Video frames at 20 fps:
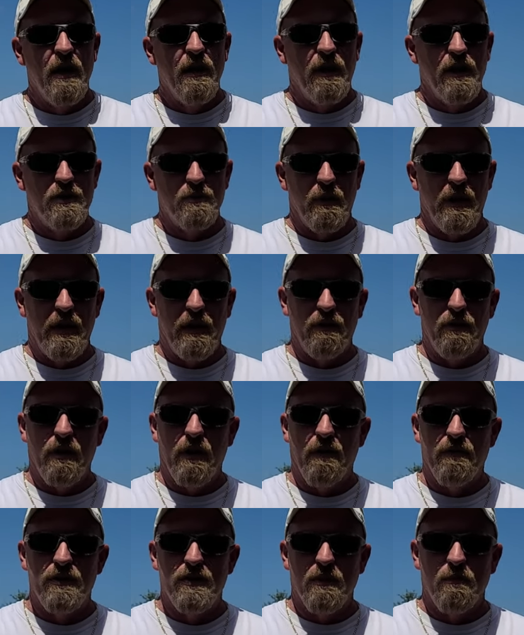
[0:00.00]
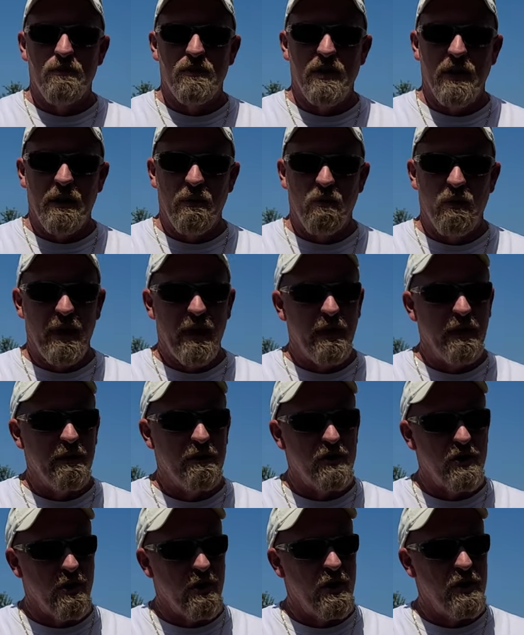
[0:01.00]
This way here you have some way to
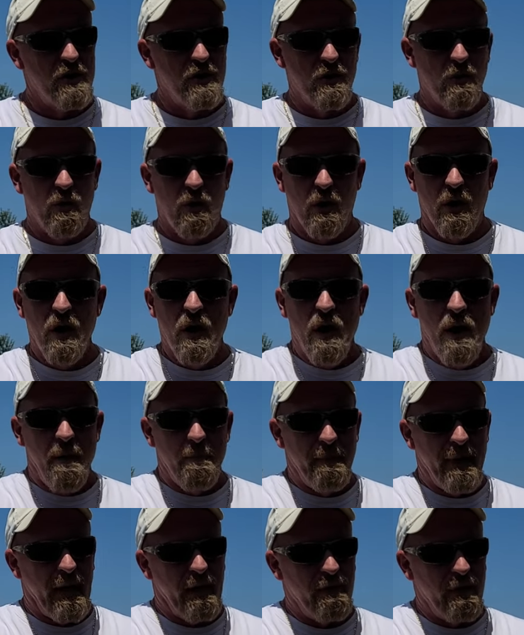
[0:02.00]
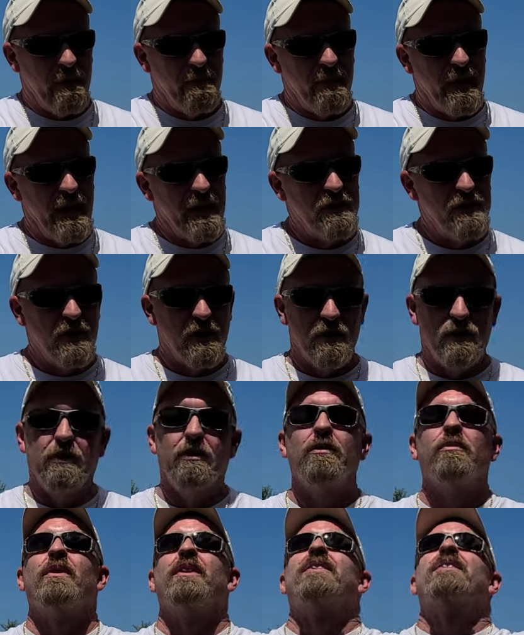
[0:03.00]
charge your battery banks. You can do
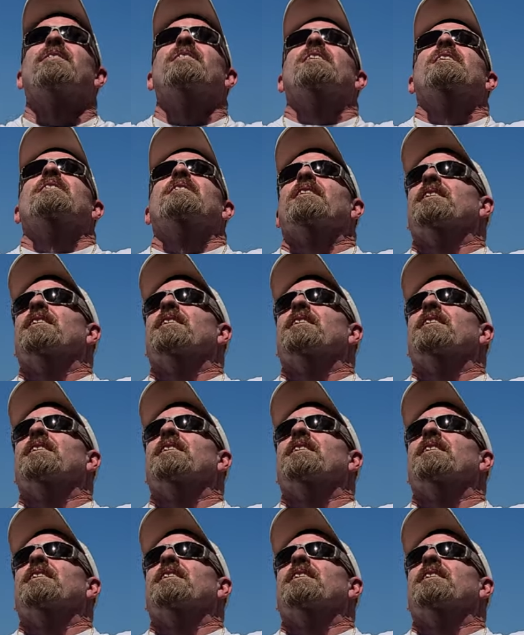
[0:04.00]
it with